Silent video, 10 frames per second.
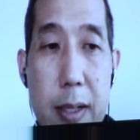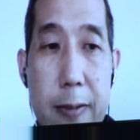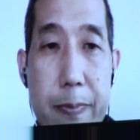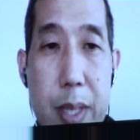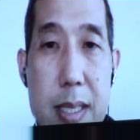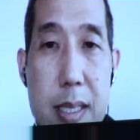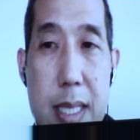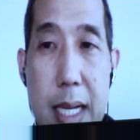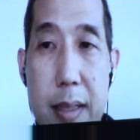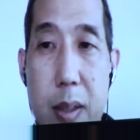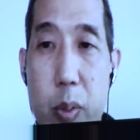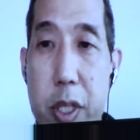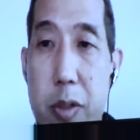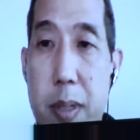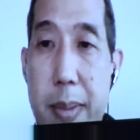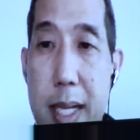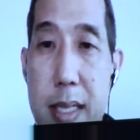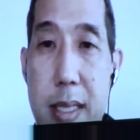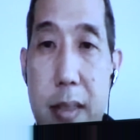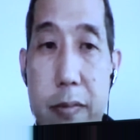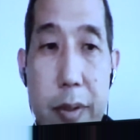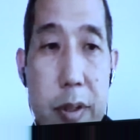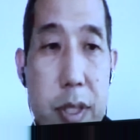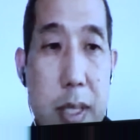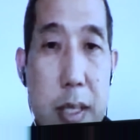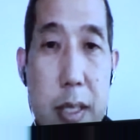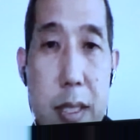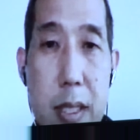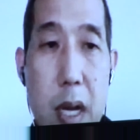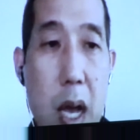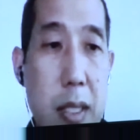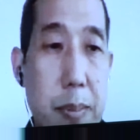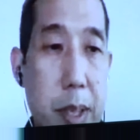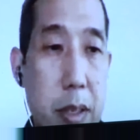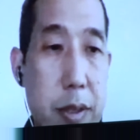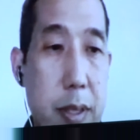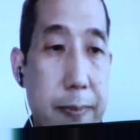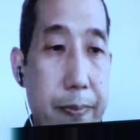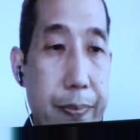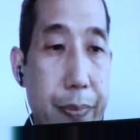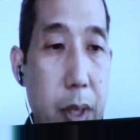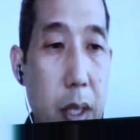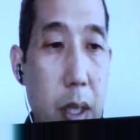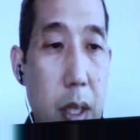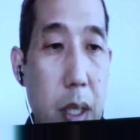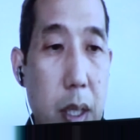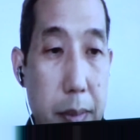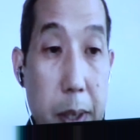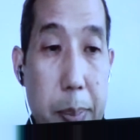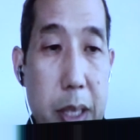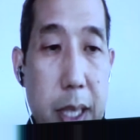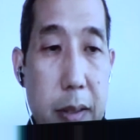is decided that would go to medicine versus hospitals, the building of